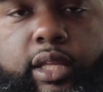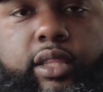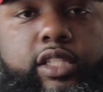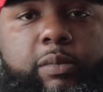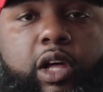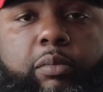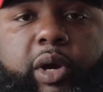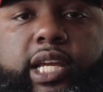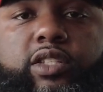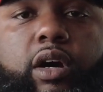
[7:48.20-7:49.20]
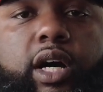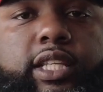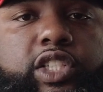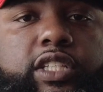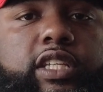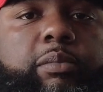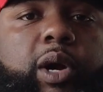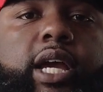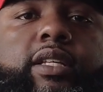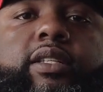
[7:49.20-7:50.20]
smaller brakes on, the GT
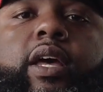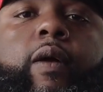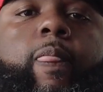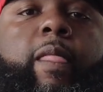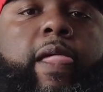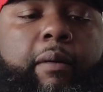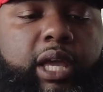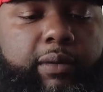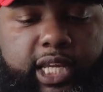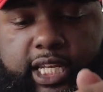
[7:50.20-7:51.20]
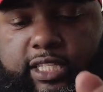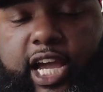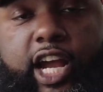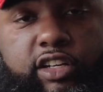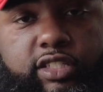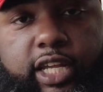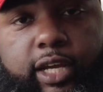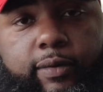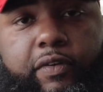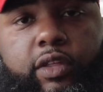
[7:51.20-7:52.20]
brakes, I'll be able to get a tire set
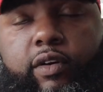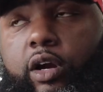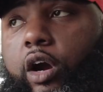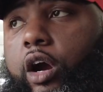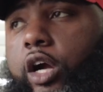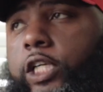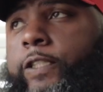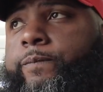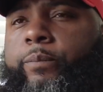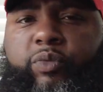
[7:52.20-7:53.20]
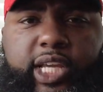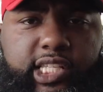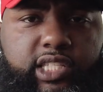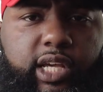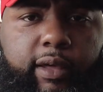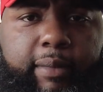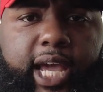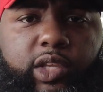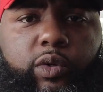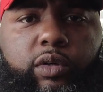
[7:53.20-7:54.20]
up for the car. It's still a
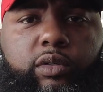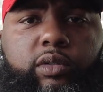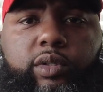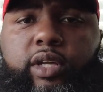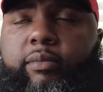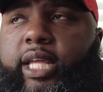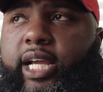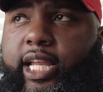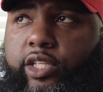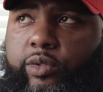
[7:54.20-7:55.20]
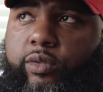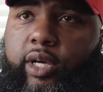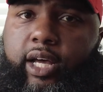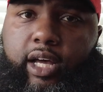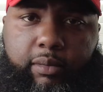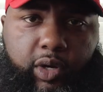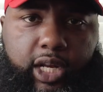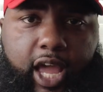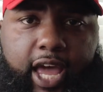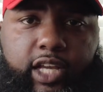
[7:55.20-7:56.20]
manual, you know what I mean? I got to do
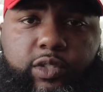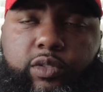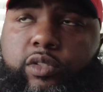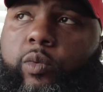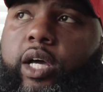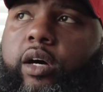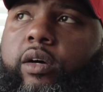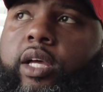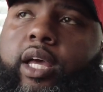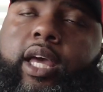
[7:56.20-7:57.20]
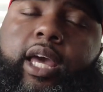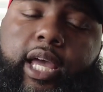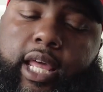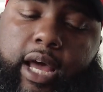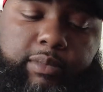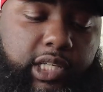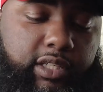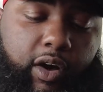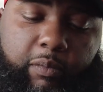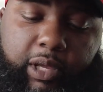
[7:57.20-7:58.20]
upgraded axles as well. And I'm just
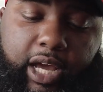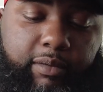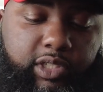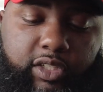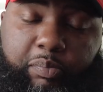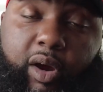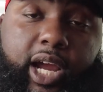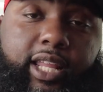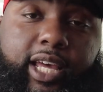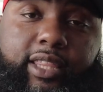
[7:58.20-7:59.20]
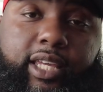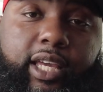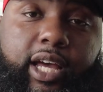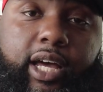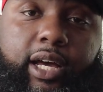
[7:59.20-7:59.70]
praying that the,